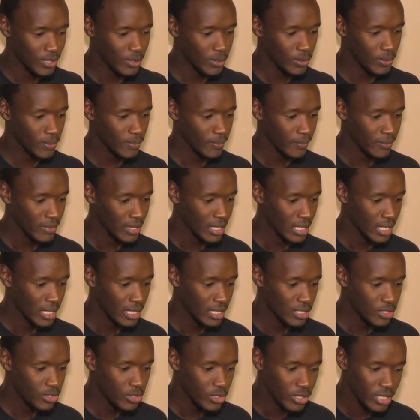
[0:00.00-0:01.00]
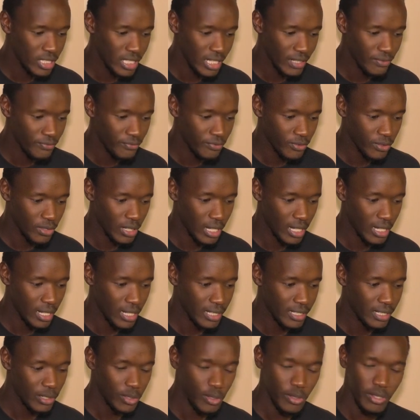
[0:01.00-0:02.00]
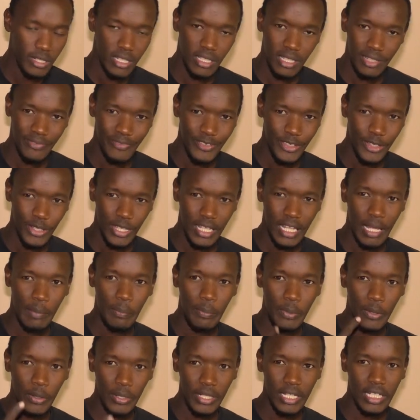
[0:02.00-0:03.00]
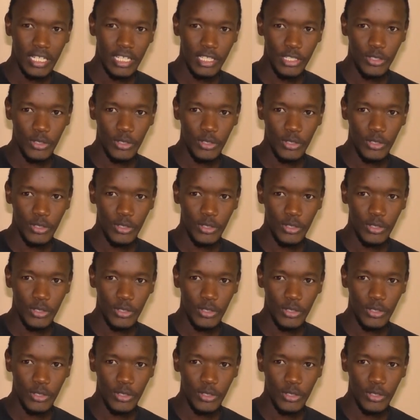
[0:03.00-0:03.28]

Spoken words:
So Joseph downloaded the video and uploaded